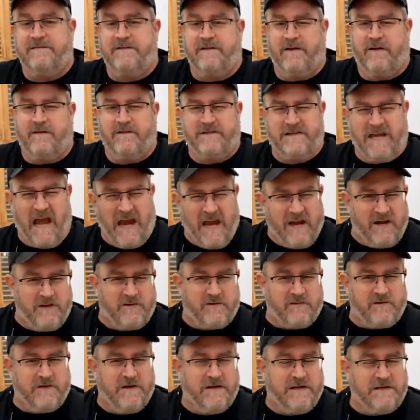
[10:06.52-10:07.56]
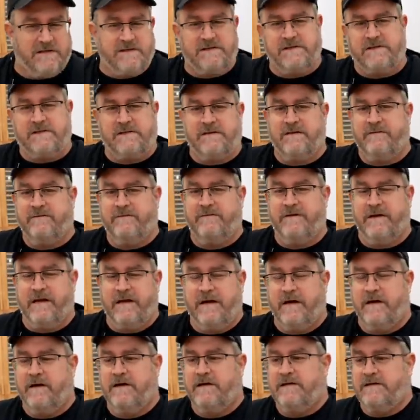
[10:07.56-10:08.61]
dangerous
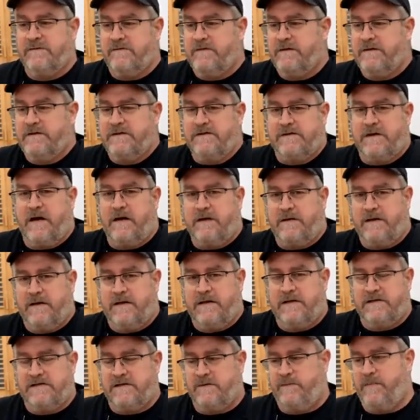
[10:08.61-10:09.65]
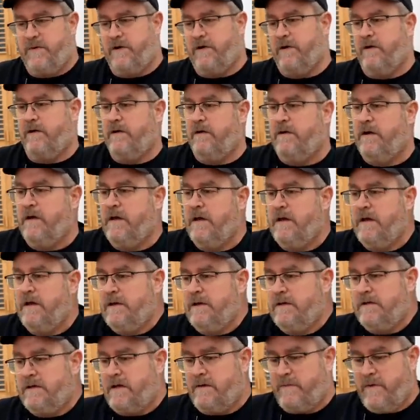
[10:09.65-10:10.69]
videos will start to disappear.
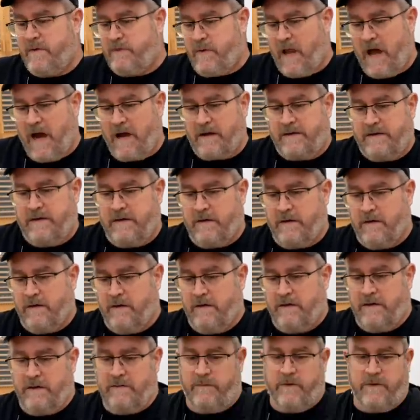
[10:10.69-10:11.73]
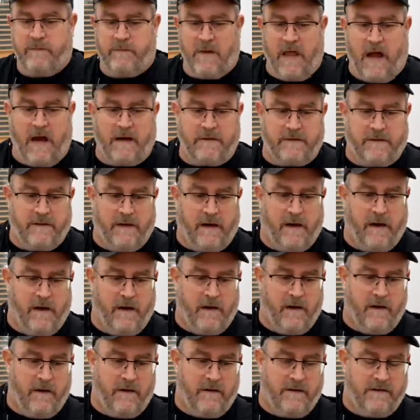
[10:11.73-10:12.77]
They'll be blocked here, they'll be blocked
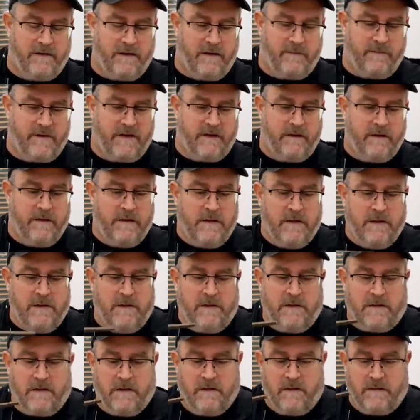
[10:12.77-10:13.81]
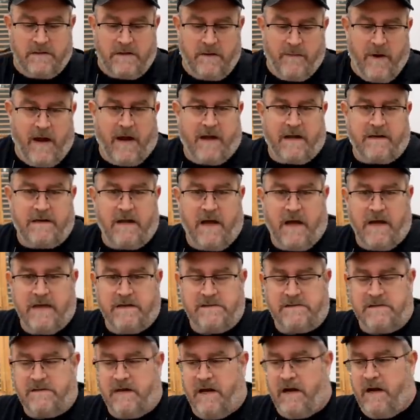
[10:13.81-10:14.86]
there, they'll be,
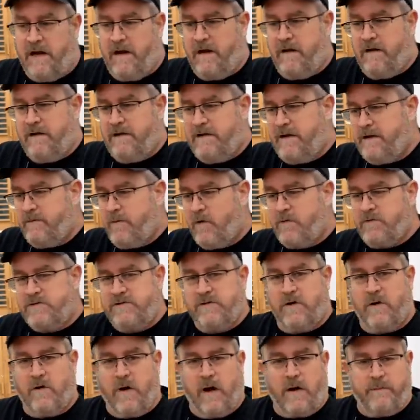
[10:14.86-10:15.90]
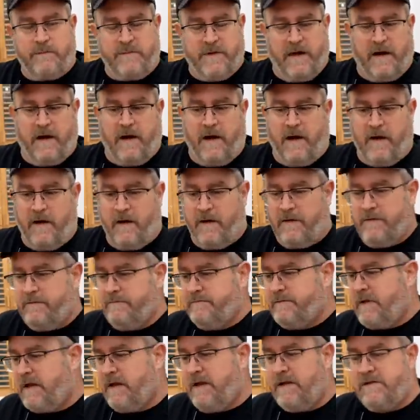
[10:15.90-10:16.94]
demonetized there, and they won't show up there.
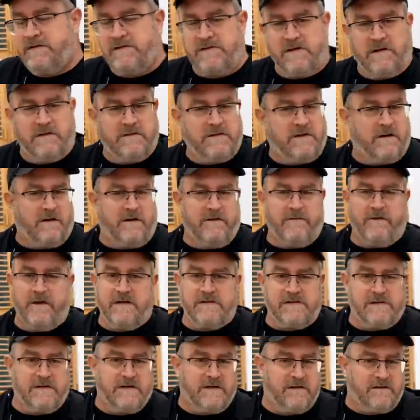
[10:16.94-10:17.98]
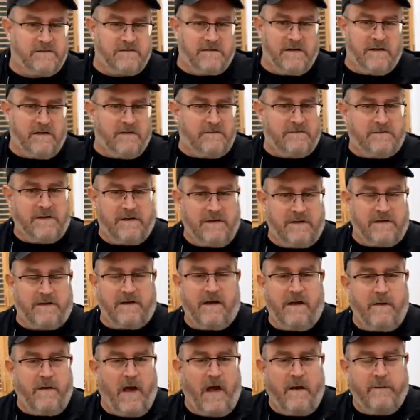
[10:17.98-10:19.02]
And so, eventually, they'll
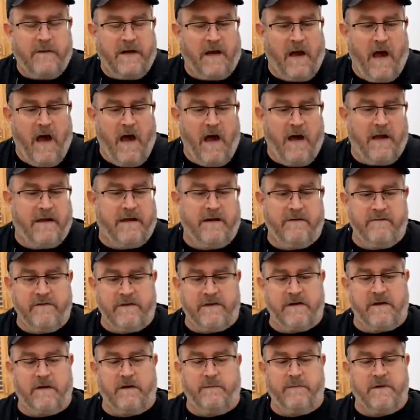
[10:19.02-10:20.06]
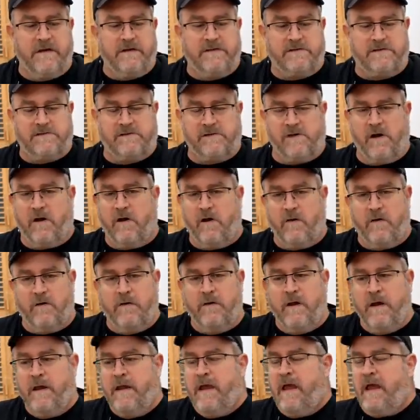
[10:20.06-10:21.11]
all be gone. Everything will be
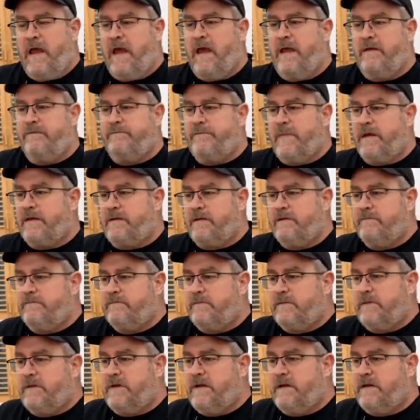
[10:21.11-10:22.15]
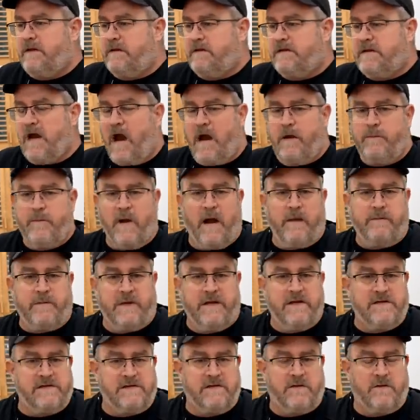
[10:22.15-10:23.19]
so, like, the entire
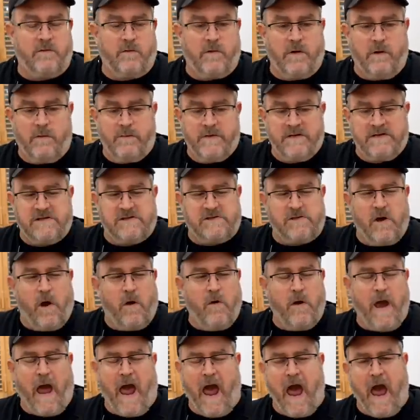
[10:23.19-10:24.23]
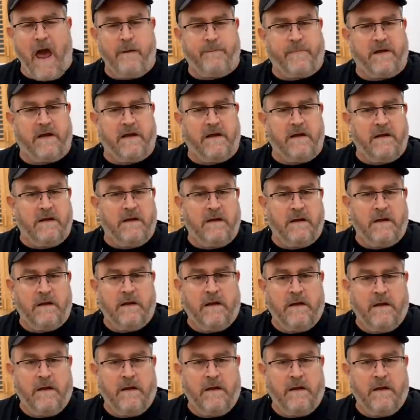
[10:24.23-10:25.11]
population of the world will be so happy